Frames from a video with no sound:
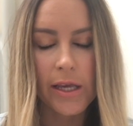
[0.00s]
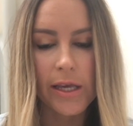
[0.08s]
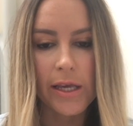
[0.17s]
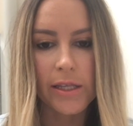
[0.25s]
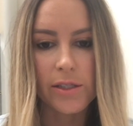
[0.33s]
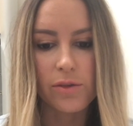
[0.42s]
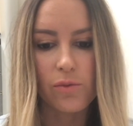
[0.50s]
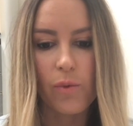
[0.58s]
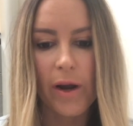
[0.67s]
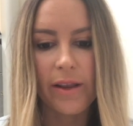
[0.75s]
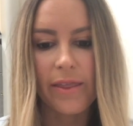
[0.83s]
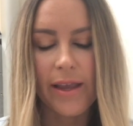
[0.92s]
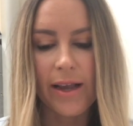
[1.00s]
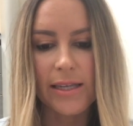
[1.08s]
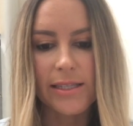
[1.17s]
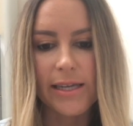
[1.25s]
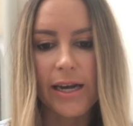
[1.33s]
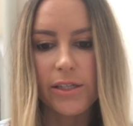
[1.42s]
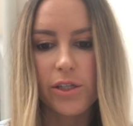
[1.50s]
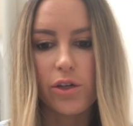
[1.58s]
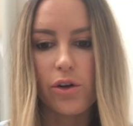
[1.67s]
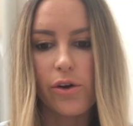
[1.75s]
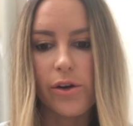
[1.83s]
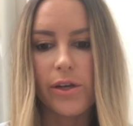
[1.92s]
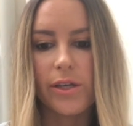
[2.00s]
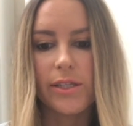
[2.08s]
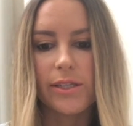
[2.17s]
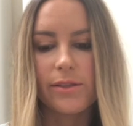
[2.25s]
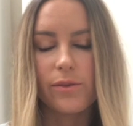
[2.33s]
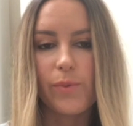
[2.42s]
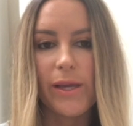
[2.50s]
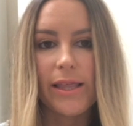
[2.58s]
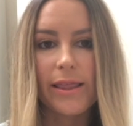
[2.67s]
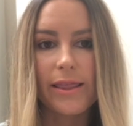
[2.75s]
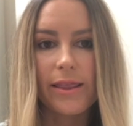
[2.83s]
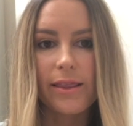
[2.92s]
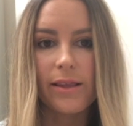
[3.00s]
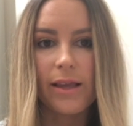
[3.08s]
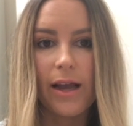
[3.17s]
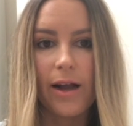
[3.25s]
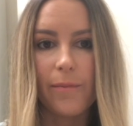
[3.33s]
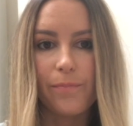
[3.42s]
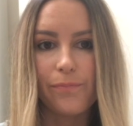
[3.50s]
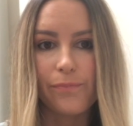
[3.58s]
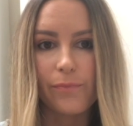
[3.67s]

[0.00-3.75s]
it's one thing I started to notice with um,